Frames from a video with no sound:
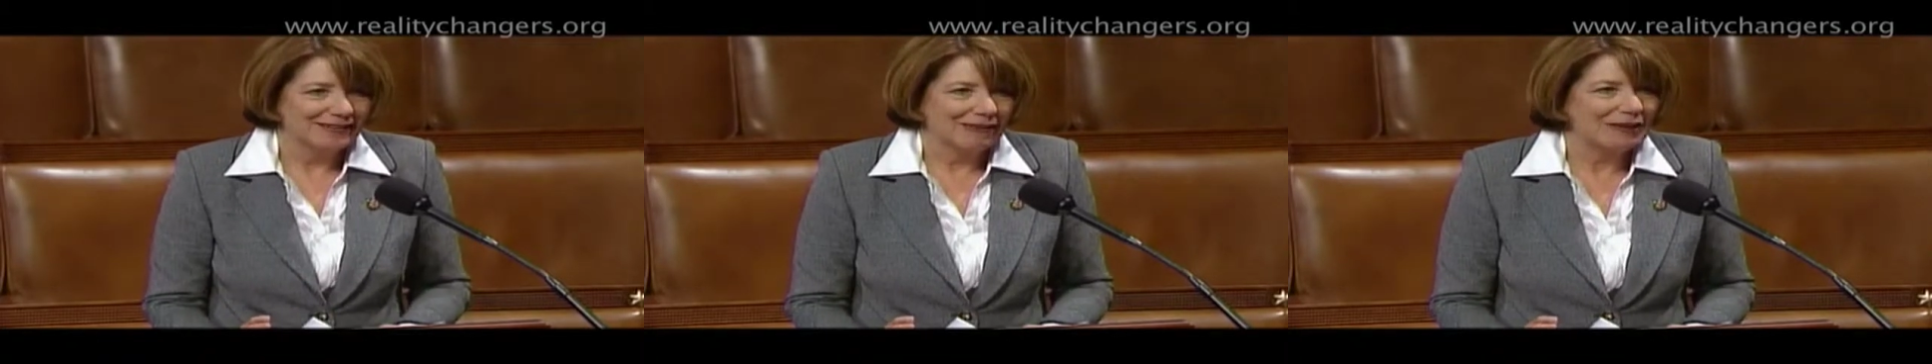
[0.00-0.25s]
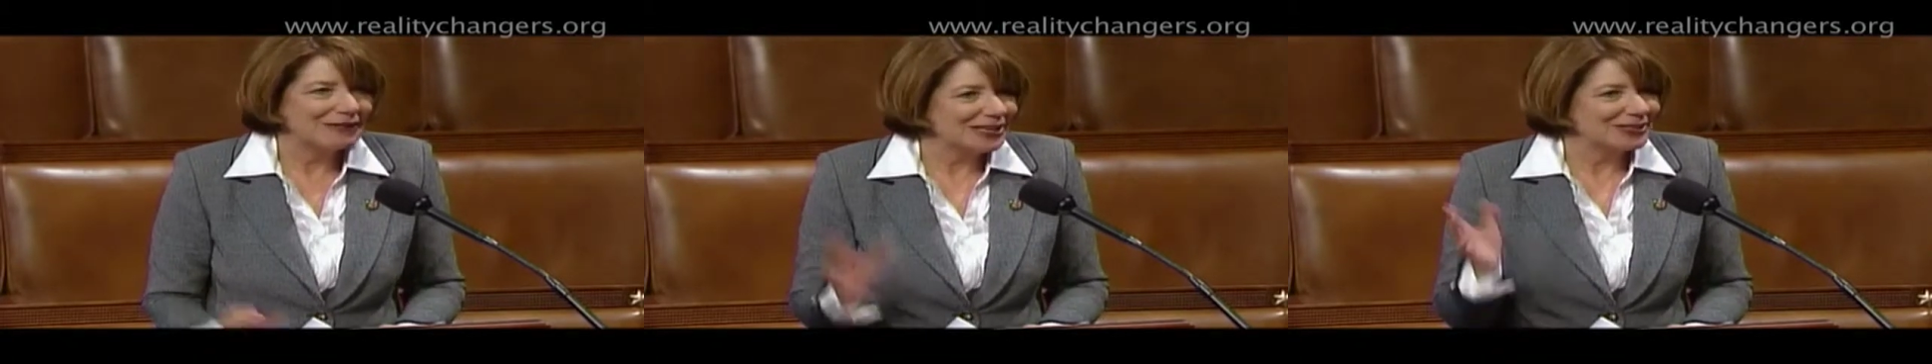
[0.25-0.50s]

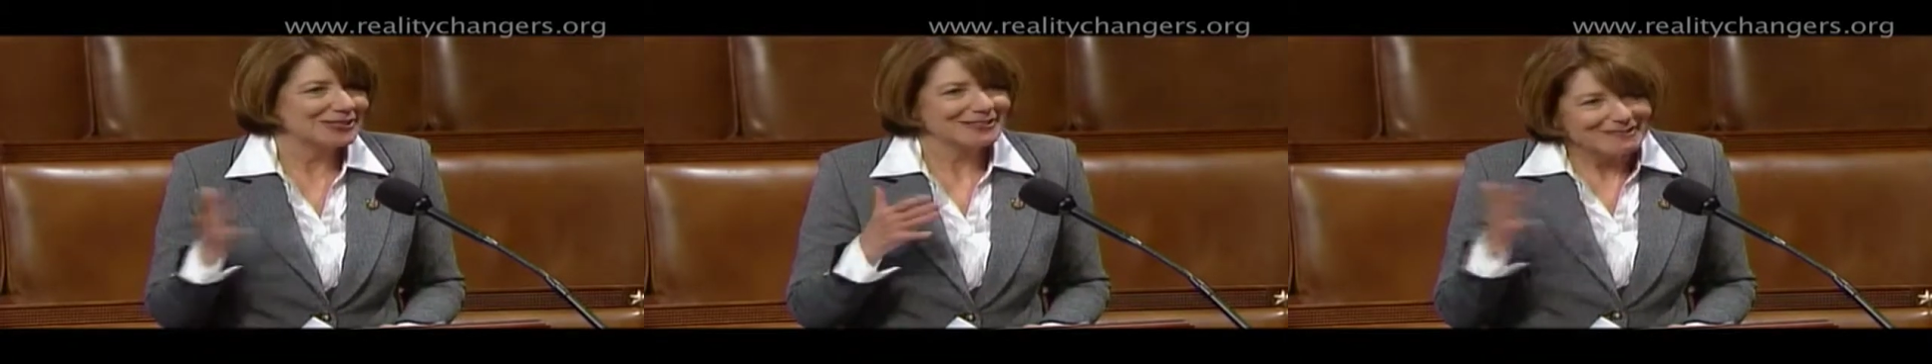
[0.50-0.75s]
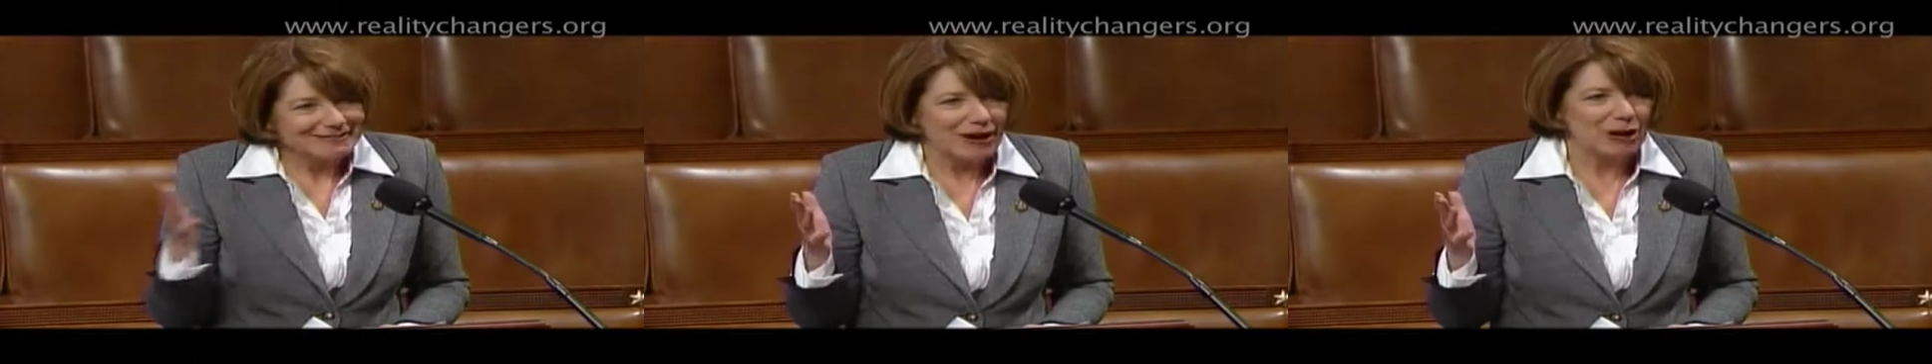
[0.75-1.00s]
I've had
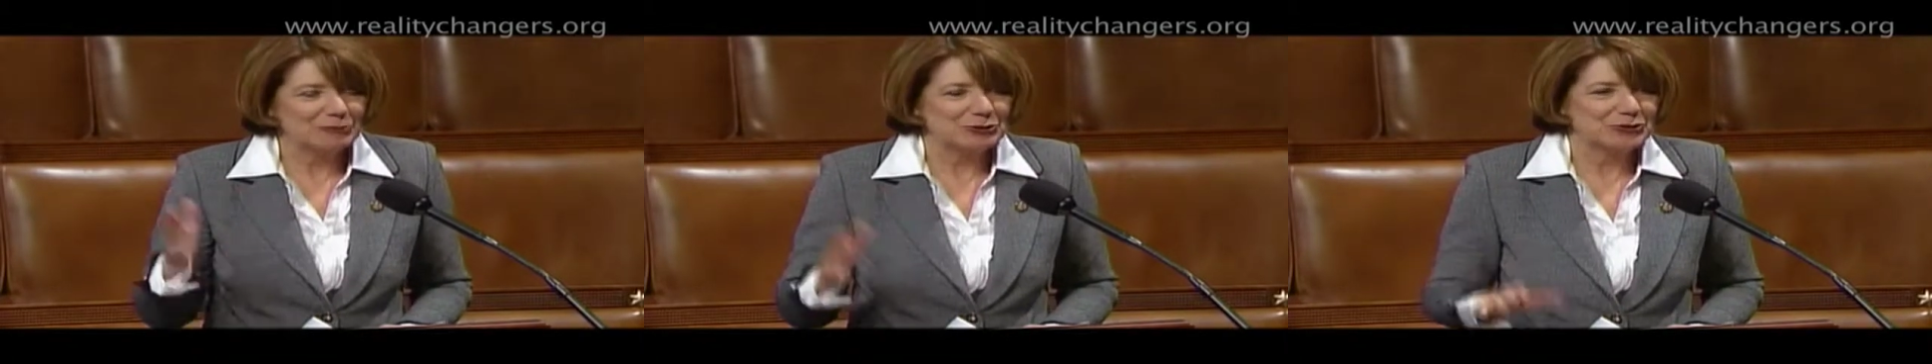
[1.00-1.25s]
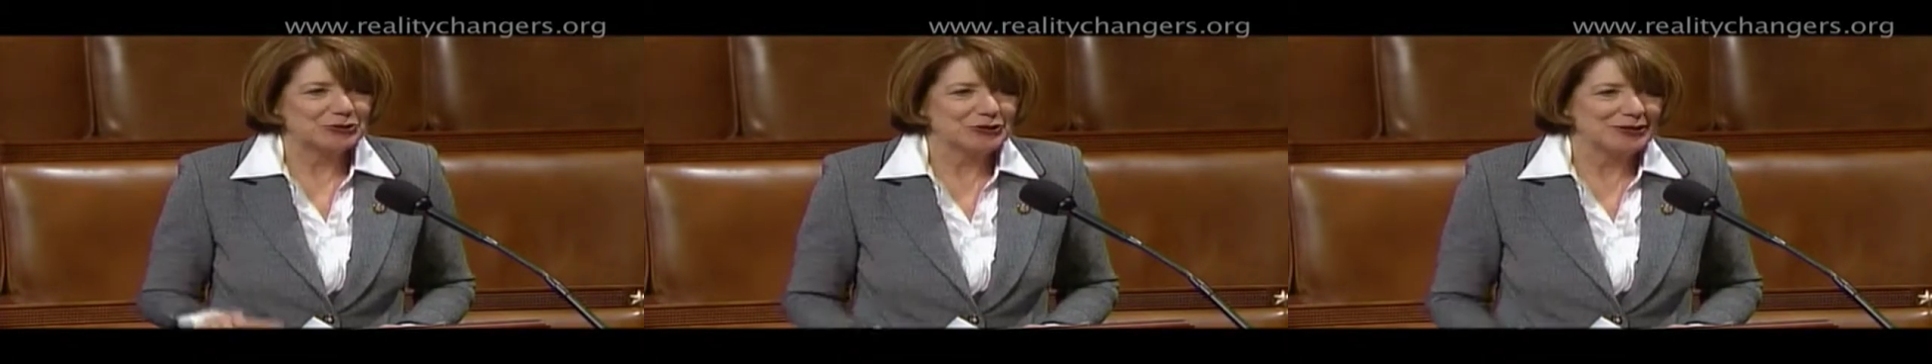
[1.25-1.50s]
an
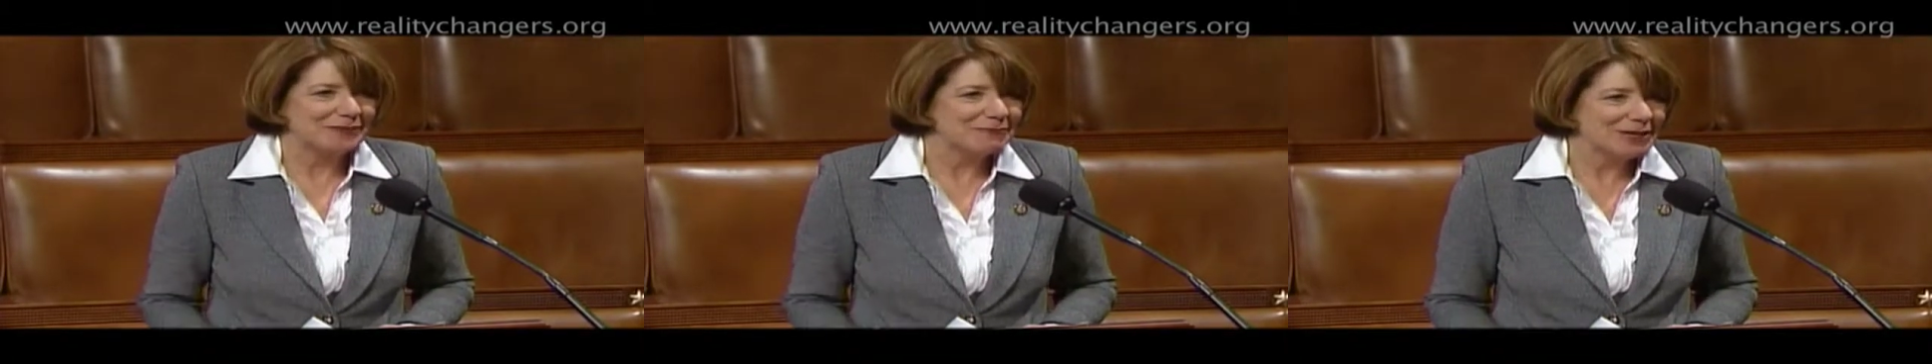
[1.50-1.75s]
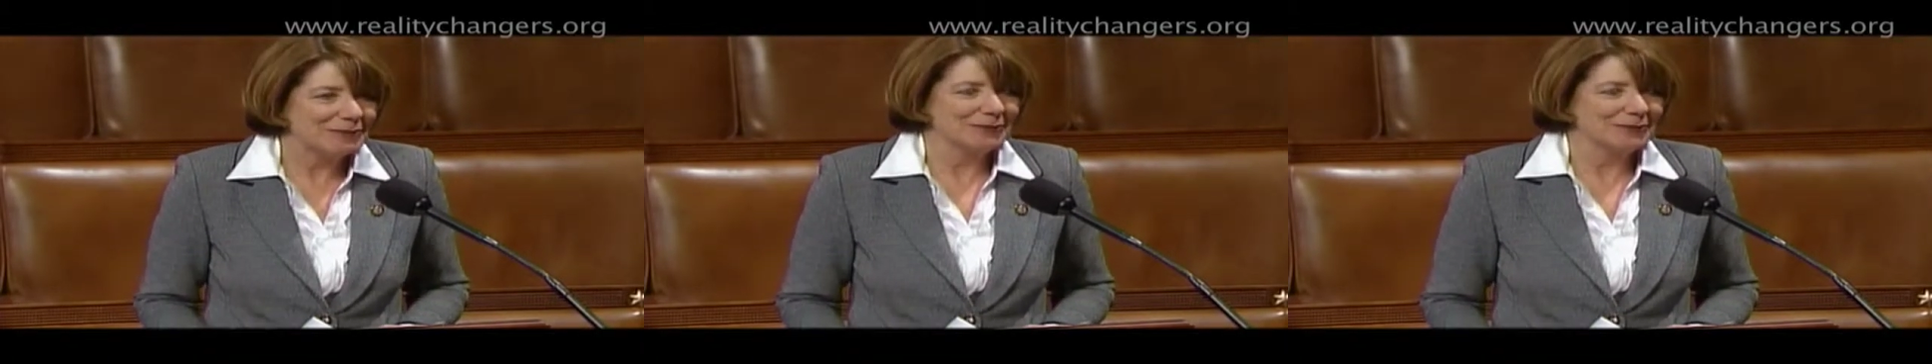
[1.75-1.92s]
opportunity to meet